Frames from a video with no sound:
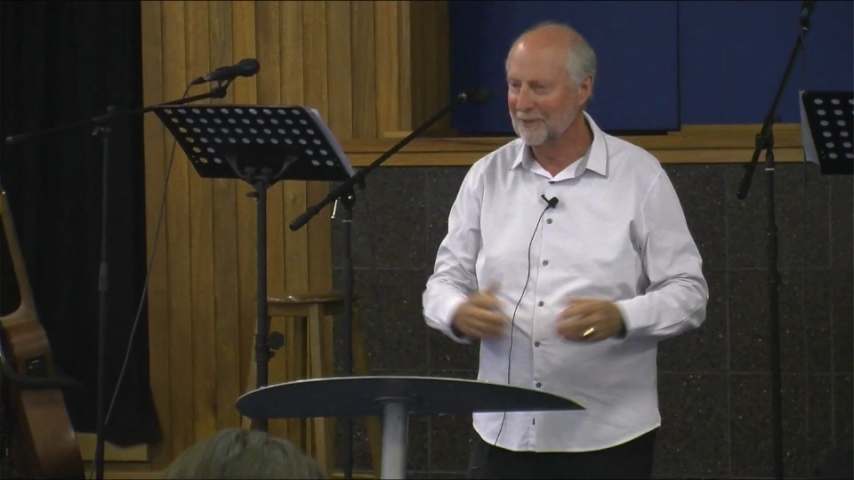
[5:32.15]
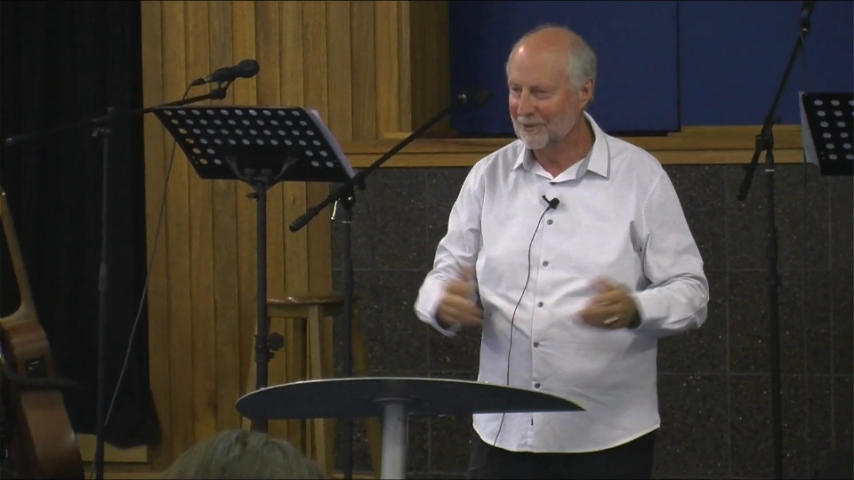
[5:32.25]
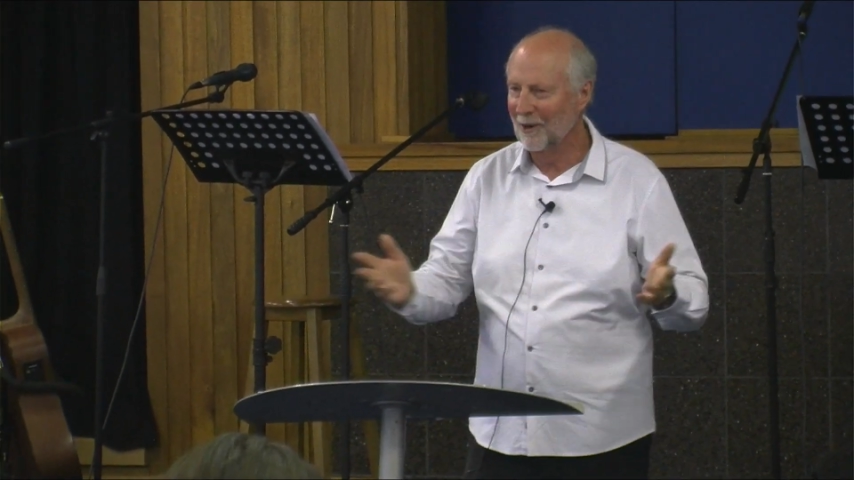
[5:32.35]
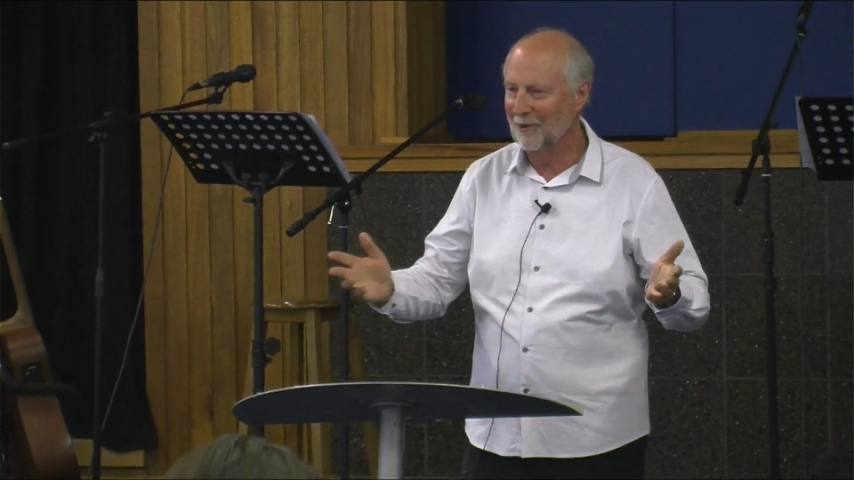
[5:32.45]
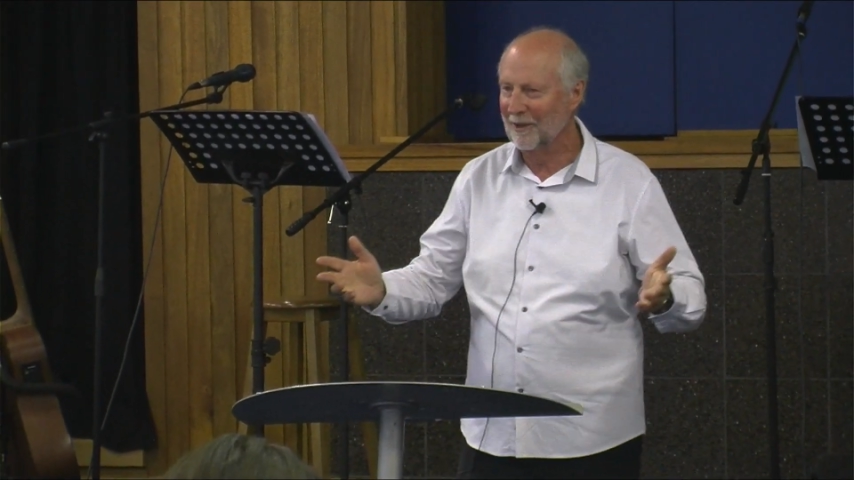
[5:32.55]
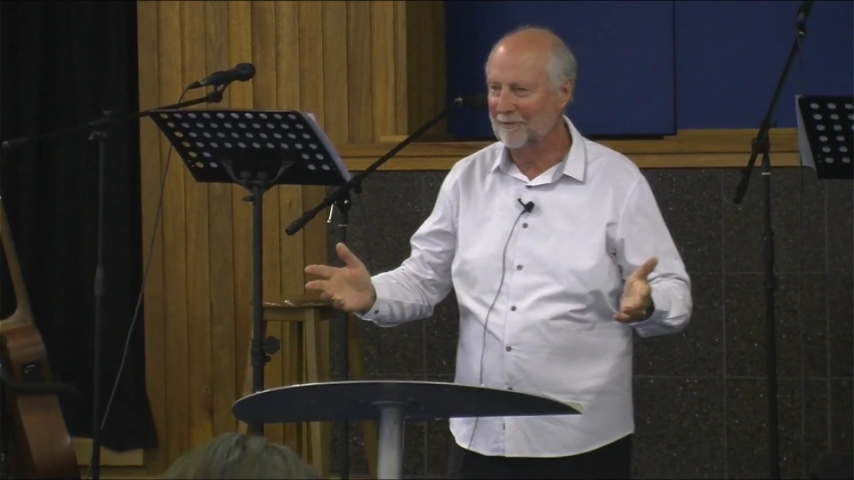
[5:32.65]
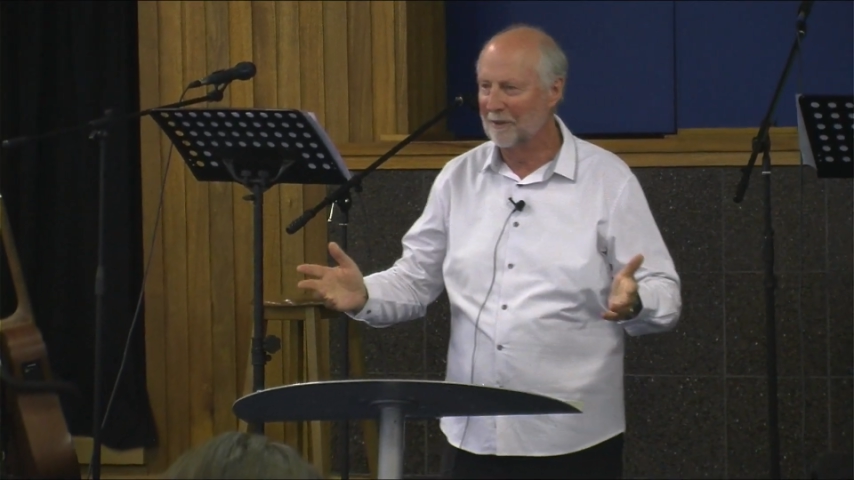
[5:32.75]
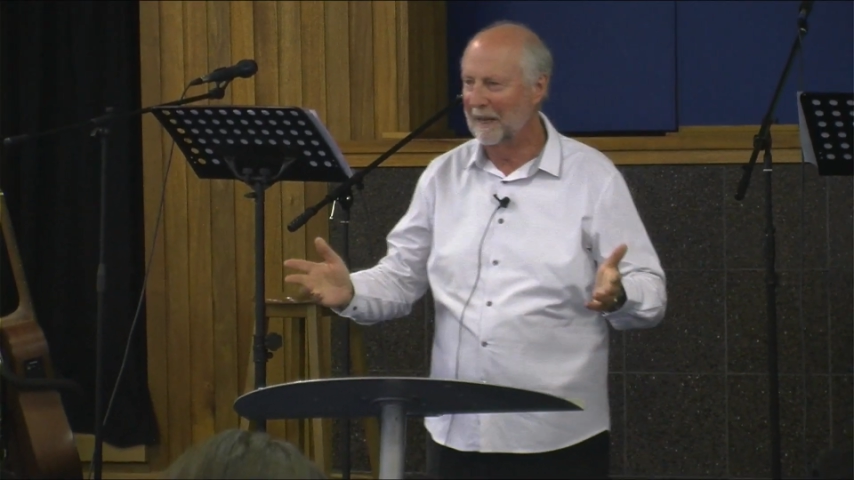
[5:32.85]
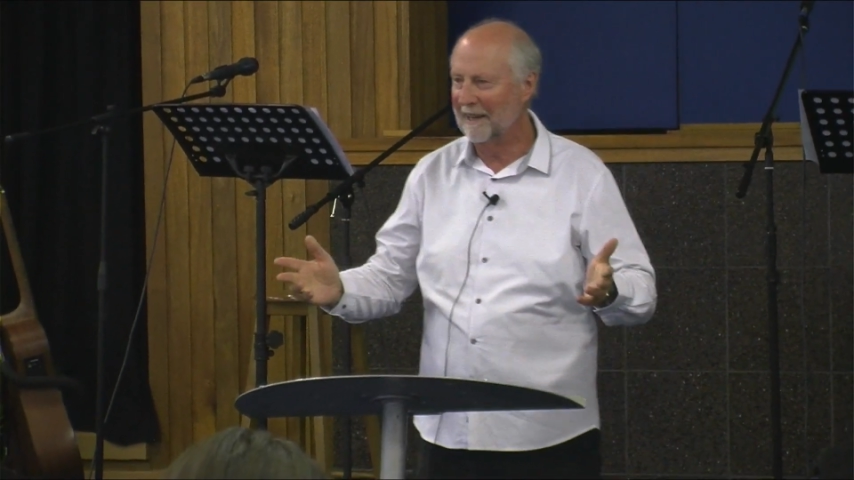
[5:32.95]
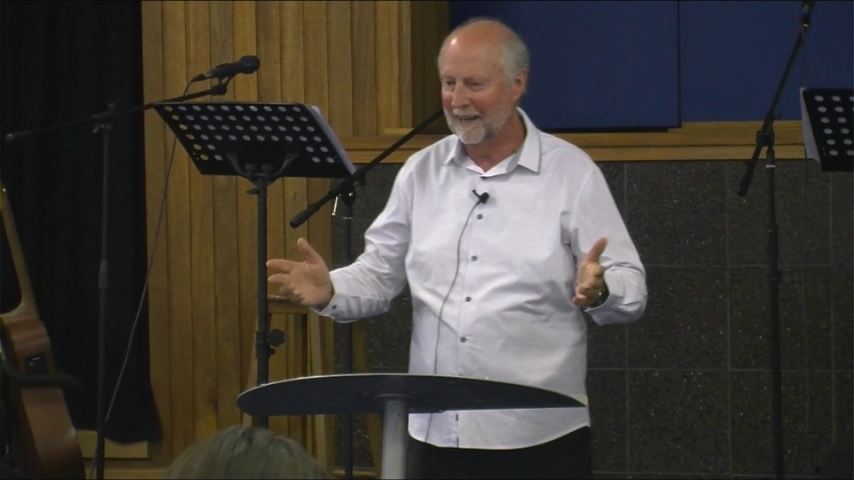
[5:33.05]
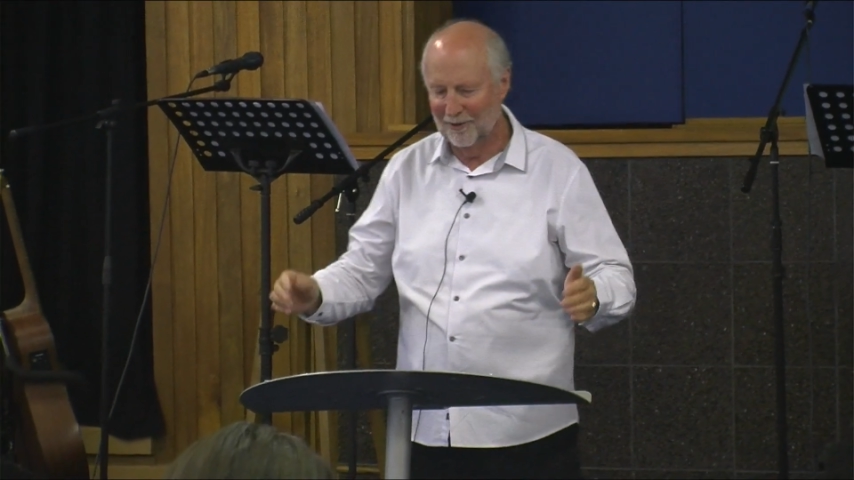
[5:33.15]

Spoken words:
They sold it for about